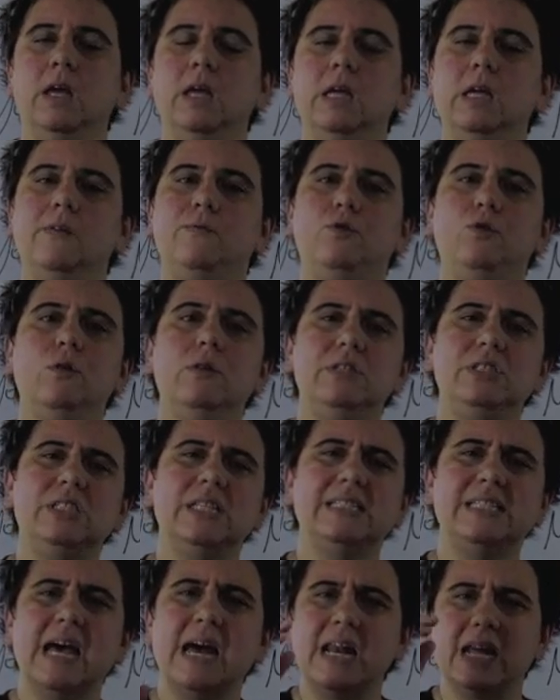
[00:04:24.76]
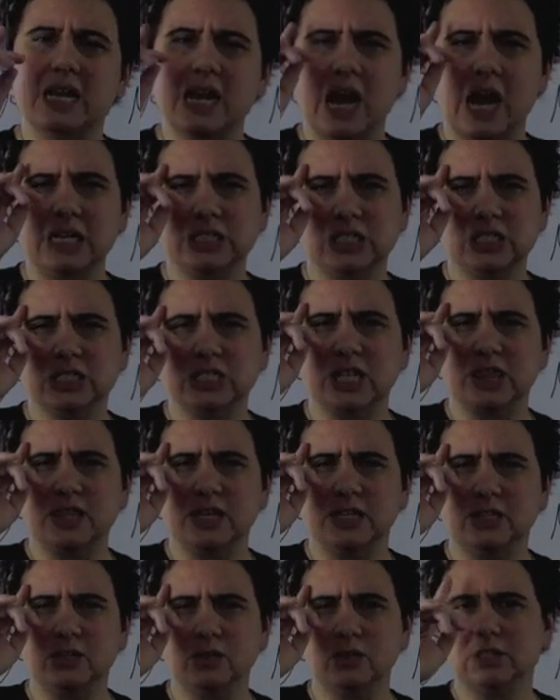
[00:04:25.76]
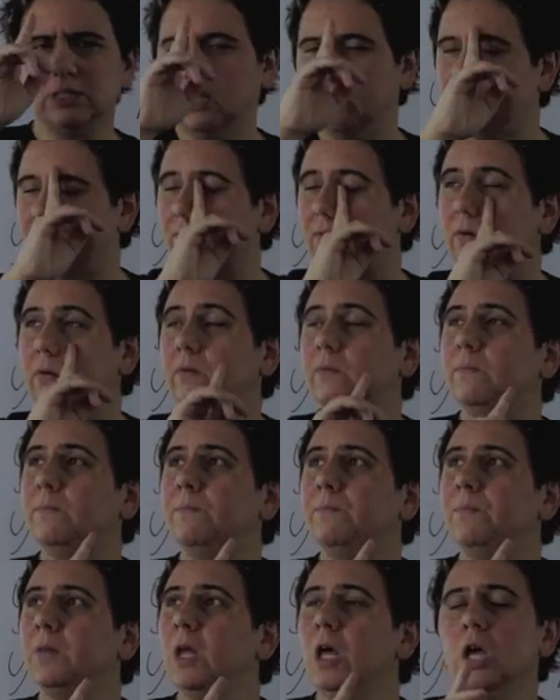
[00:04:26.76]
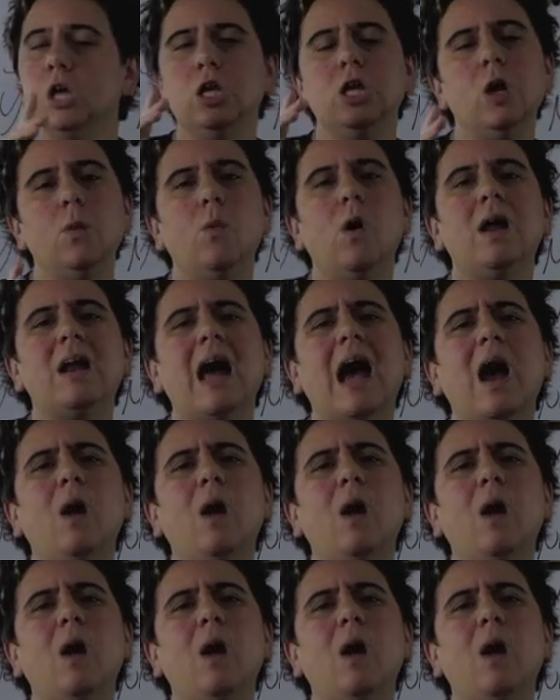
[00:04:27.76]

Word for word: If you sit down and consciously think to yourself, you know what?